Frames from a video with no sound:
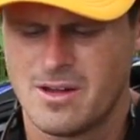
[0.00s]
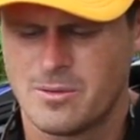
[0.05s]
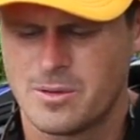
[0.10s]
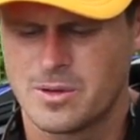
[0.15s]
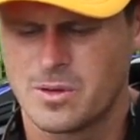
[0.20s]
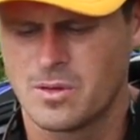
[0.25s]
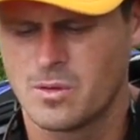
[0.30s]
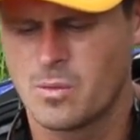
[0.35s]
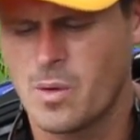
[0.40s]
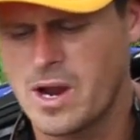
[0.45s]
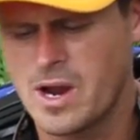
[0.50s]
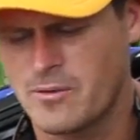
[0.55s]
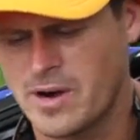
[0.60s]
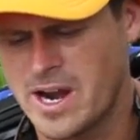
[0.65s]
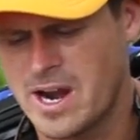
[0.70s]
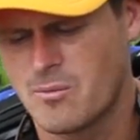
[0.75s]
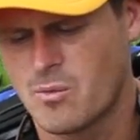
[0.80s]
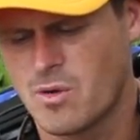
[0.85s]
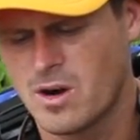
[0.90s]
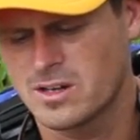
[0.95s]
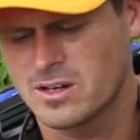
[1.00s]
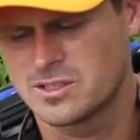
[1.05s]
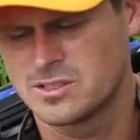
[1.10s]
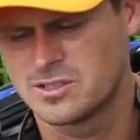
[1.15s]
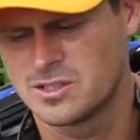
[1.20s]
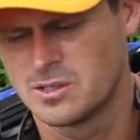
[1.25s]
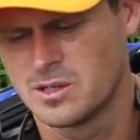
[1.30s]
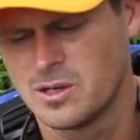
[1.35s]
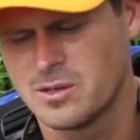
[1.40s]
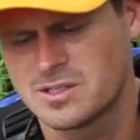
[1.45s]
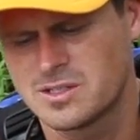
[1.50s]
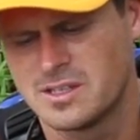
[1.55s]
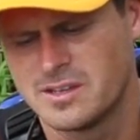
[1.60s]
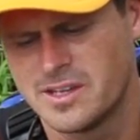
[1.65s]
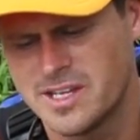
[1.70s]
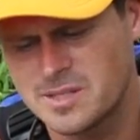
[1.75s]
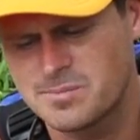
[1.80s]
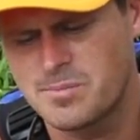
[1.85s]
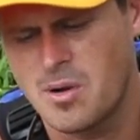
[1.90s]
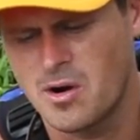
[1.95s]
with the way RAM works is you loosen
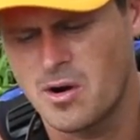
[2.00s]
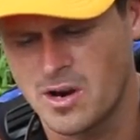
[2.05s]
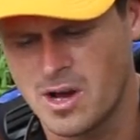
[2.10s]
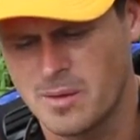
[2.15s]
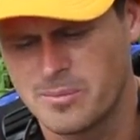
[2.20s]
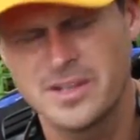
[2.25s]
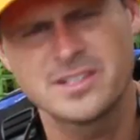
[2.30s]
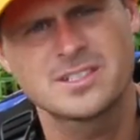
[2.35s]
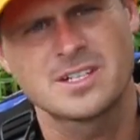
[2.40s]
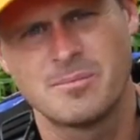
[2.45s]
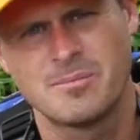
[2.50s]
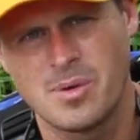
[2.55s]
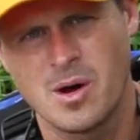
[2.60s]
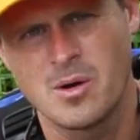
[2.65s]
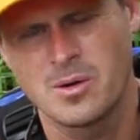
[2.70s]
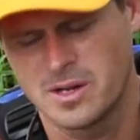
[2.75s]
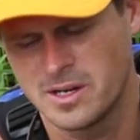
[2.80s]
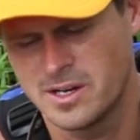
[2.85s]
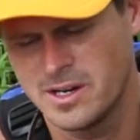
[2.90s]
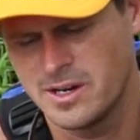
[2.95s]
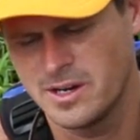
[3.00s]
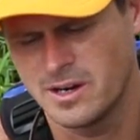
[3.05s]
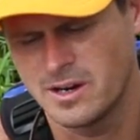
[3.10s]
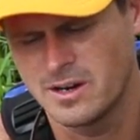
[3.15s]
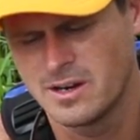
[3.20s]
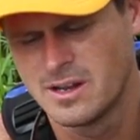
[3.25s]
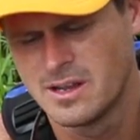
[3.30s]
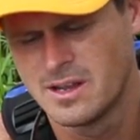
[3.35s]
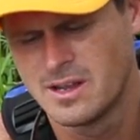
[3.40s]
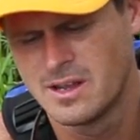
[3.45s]
this part up, this component here,